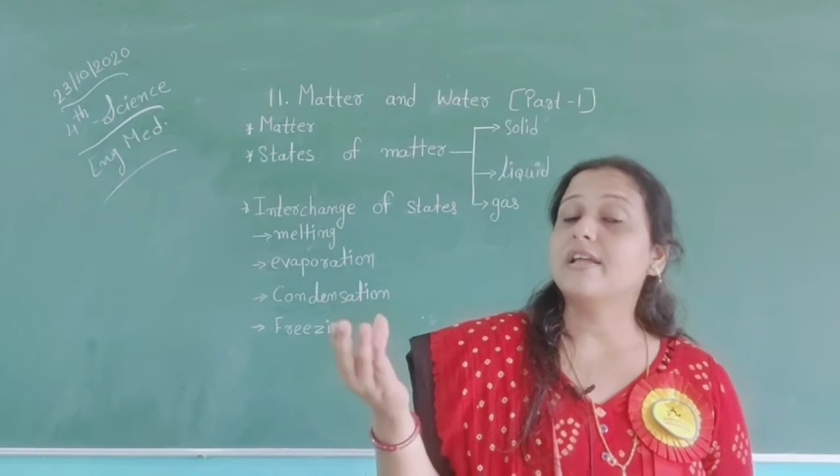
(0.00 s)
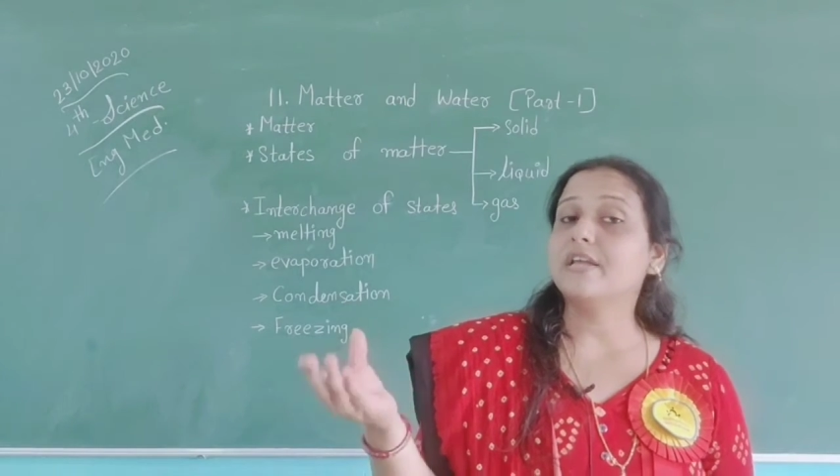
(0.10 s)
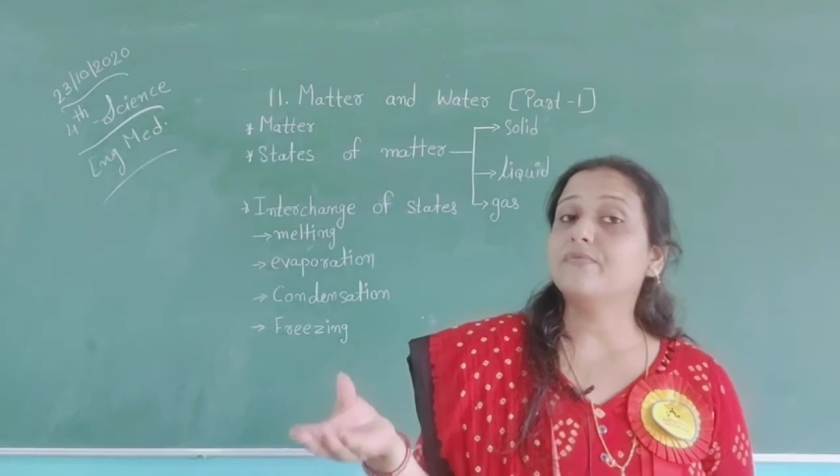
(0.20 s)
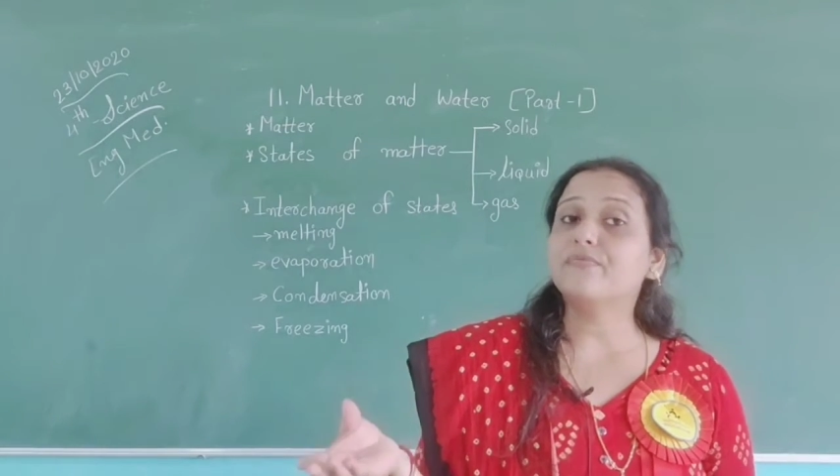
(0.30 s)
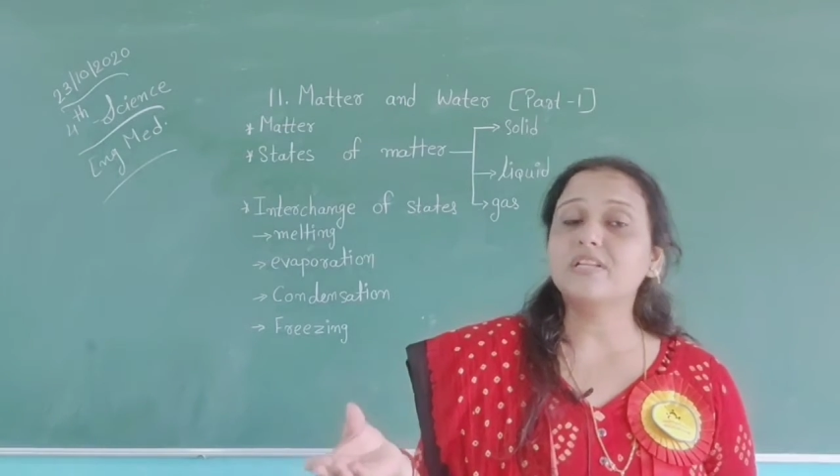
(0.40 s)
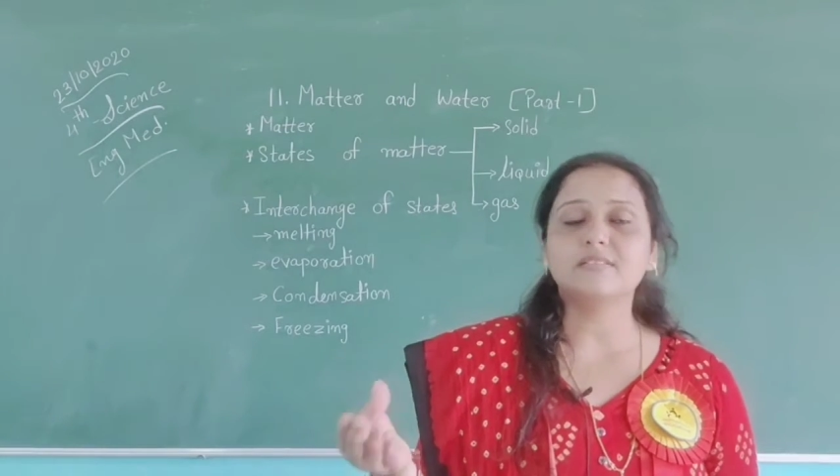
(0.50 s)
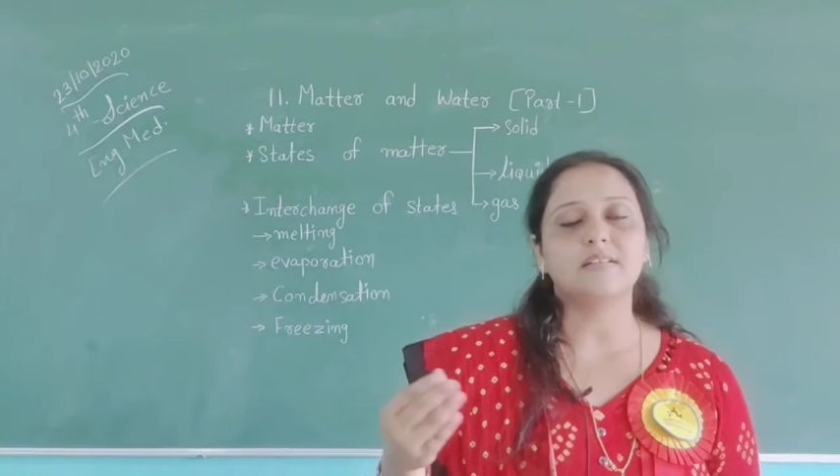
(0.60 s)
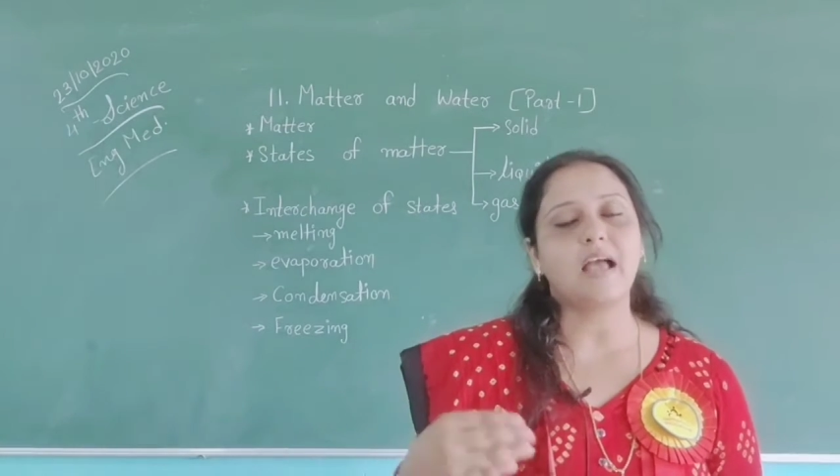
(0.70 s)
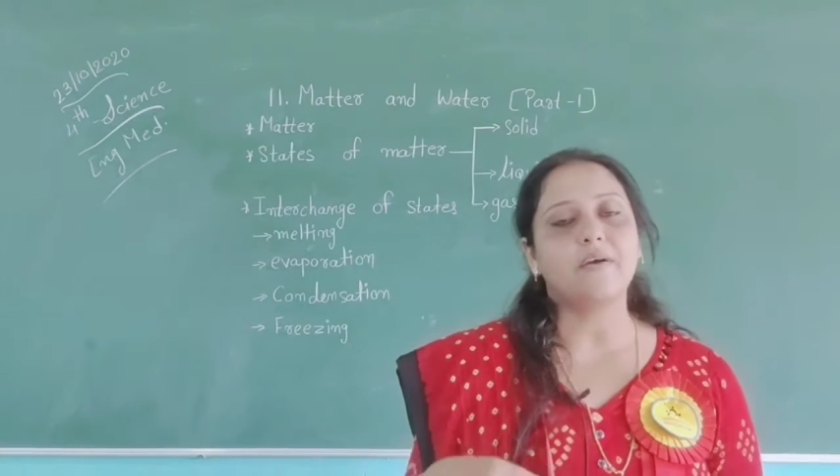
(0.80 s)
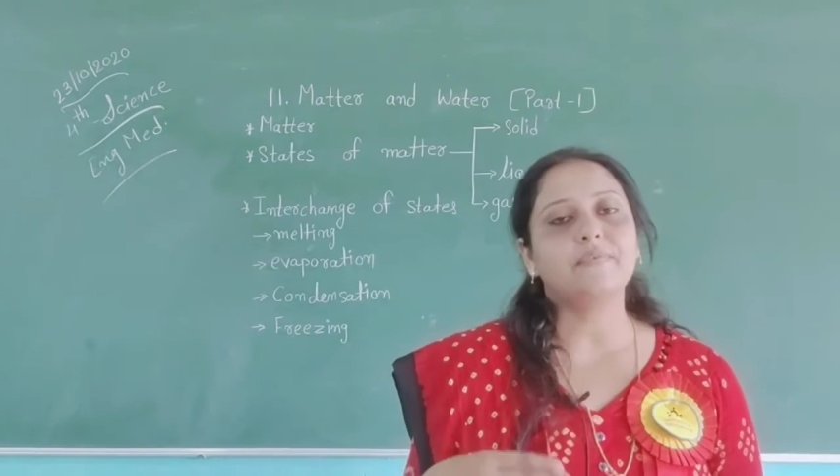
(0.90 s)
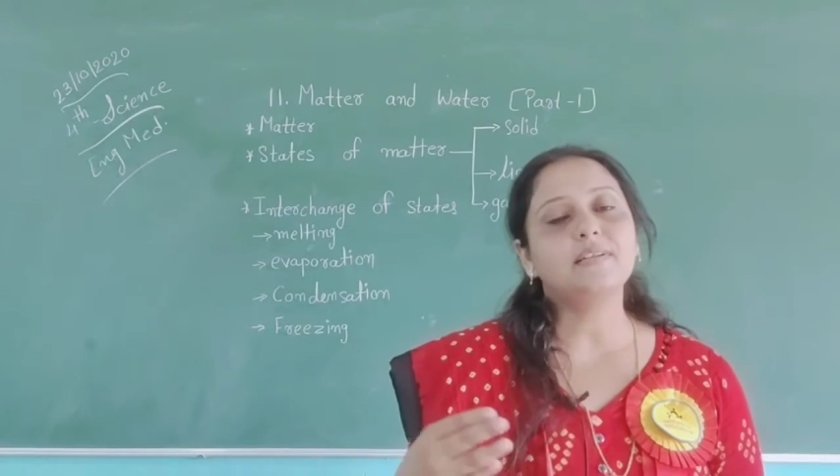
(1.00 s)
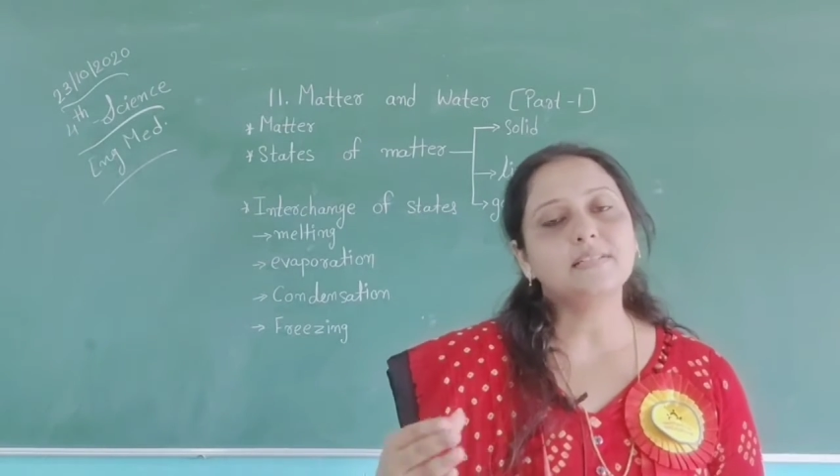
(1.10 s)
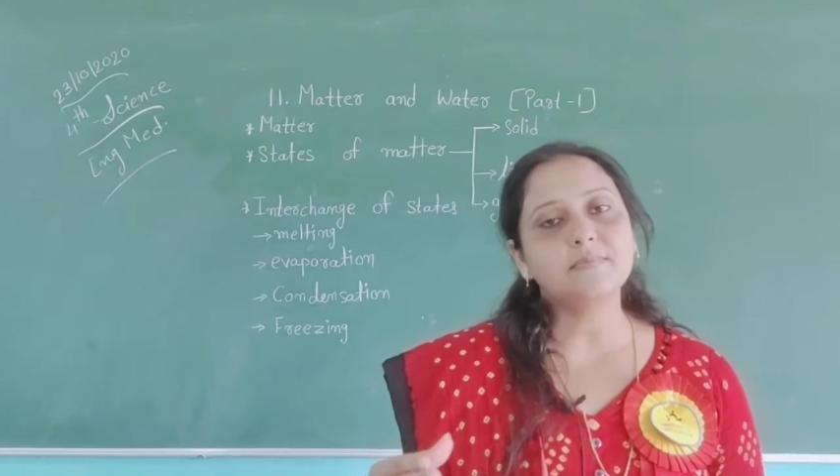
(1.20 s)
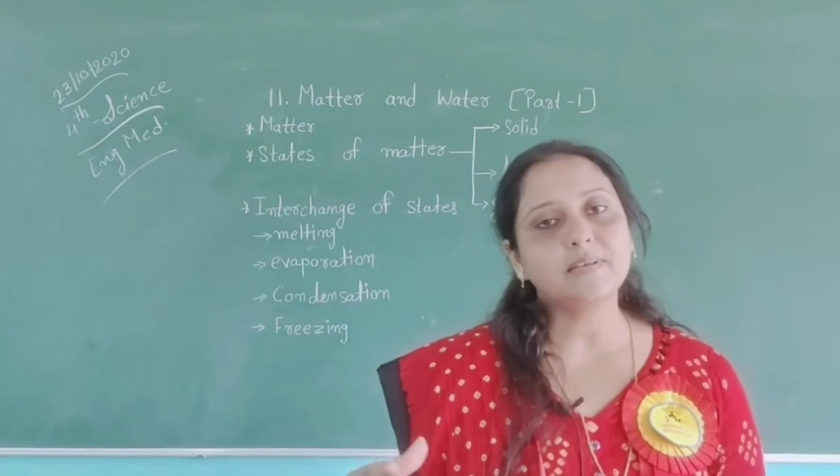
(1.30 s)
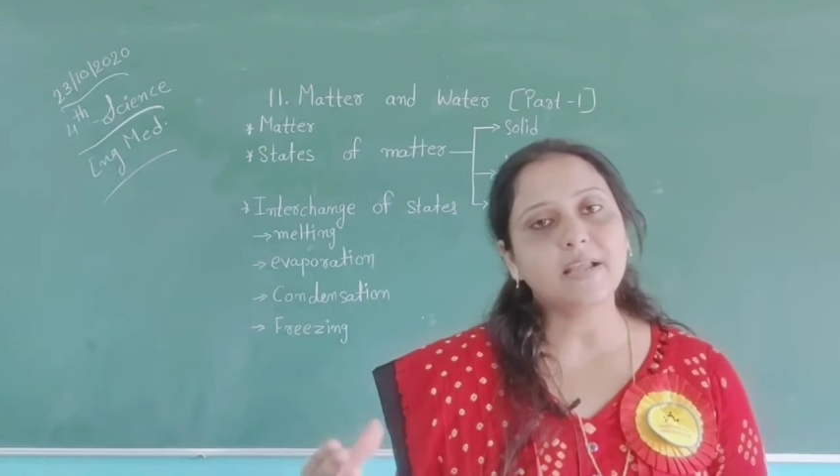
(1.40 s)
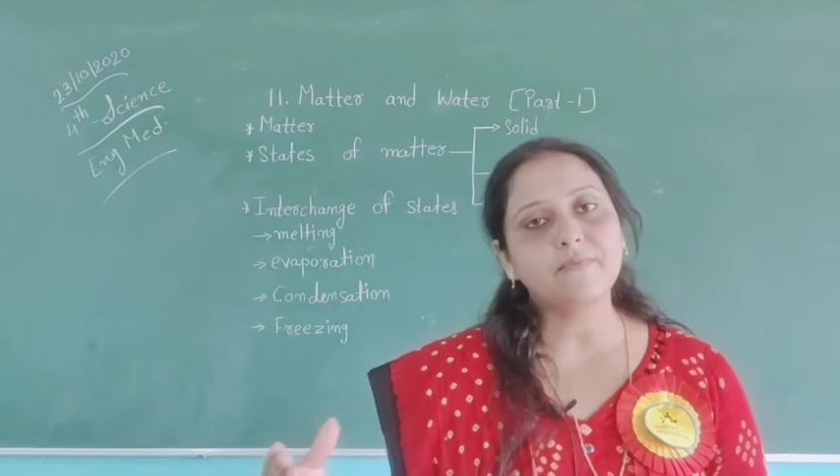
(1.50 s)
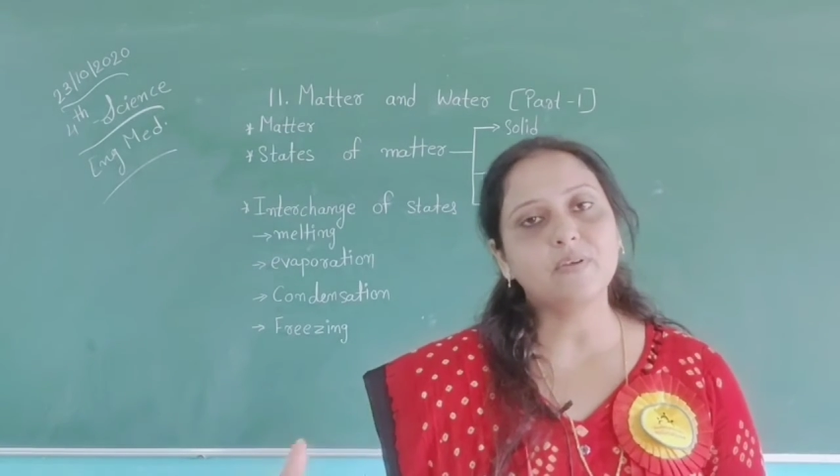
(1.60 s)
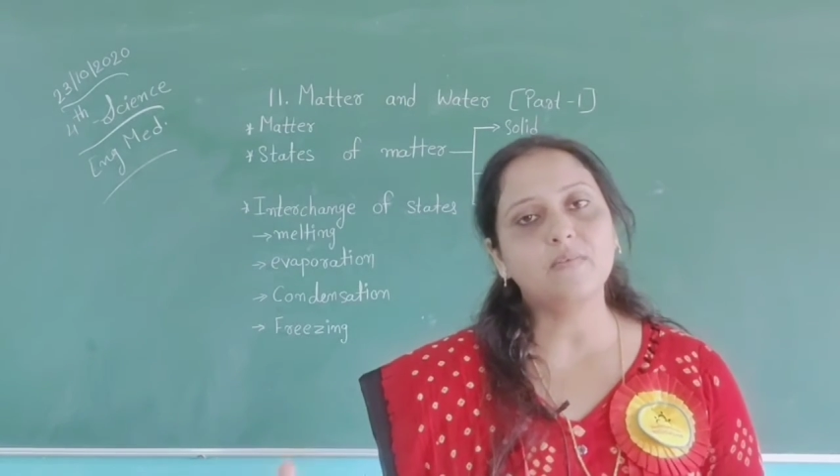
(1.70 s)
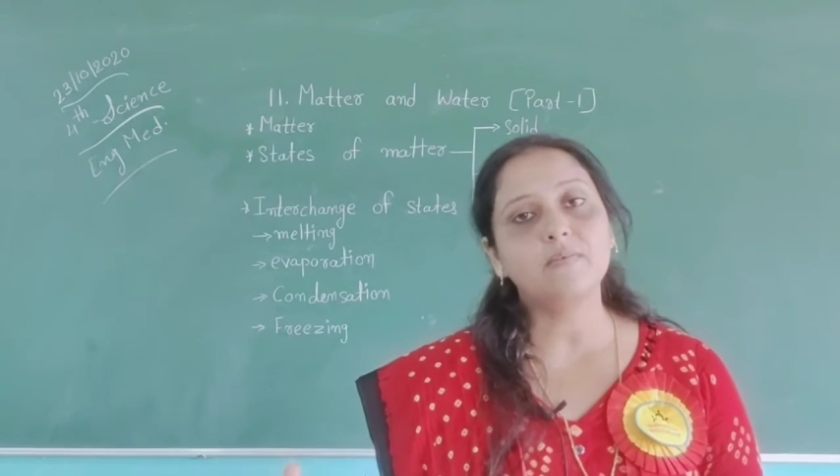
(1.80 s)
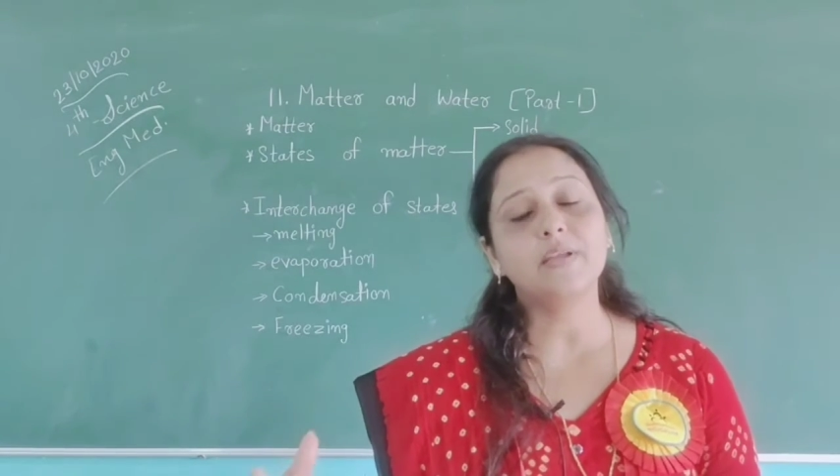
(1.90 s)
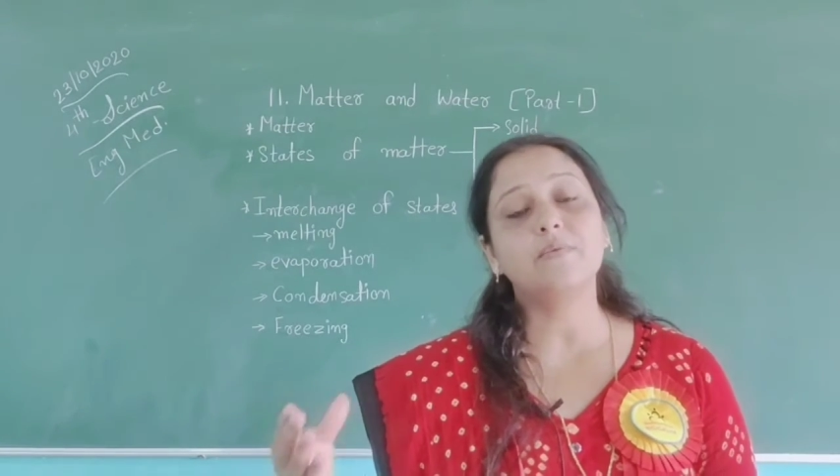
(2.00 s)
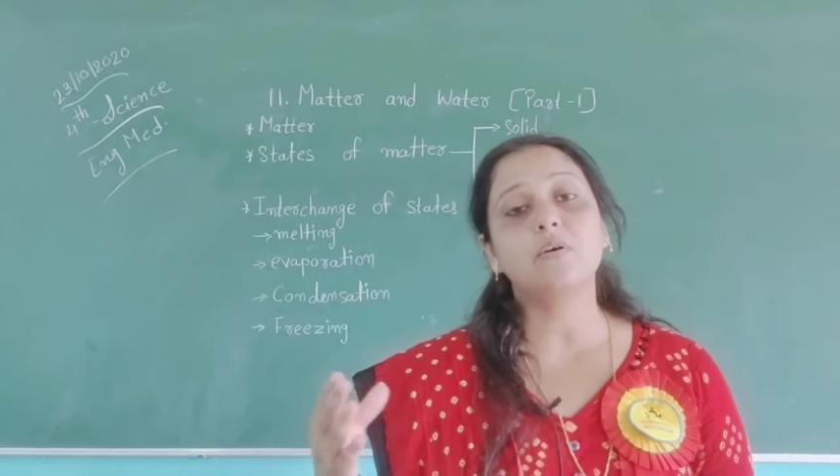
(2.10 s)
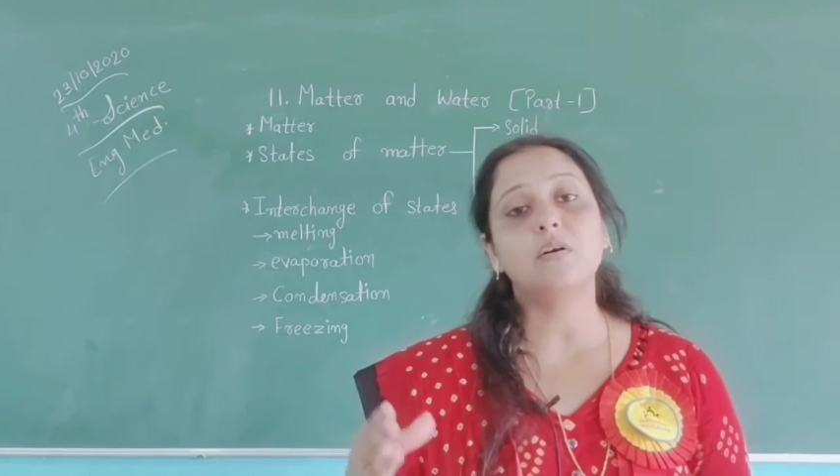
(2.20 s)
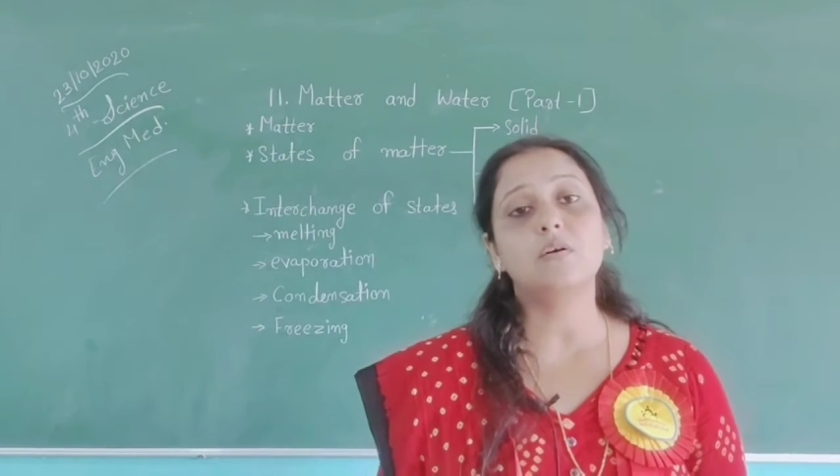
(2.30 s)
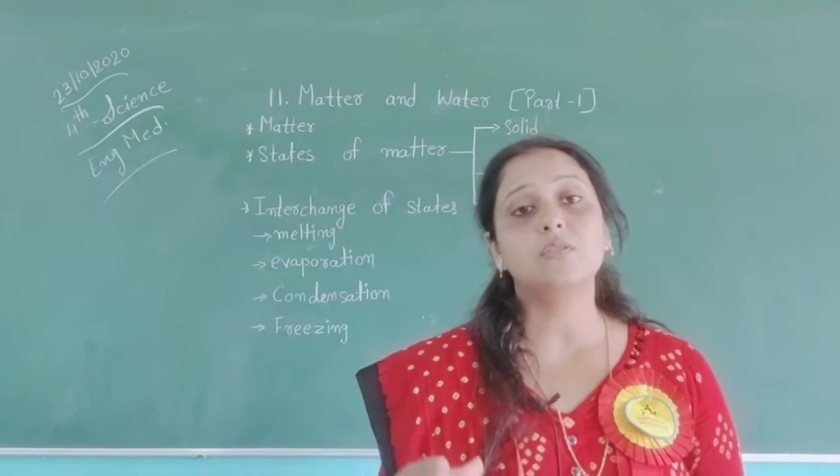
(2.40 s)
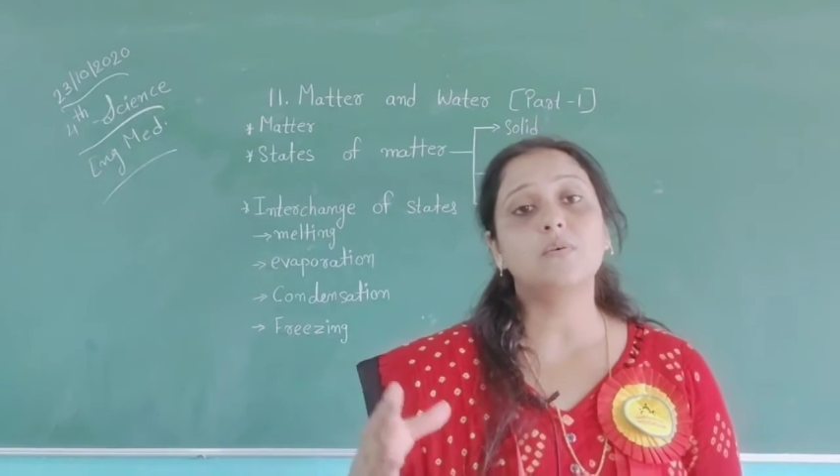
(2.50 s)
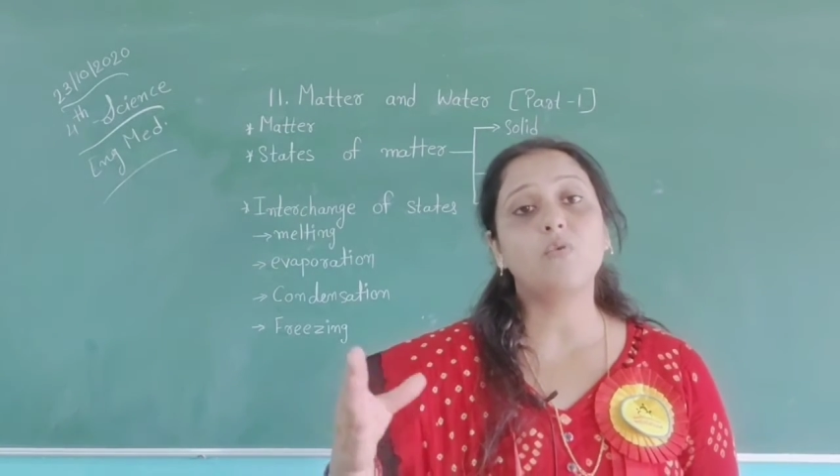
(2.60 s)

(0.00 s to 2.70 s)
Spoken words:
in freezer, after some time the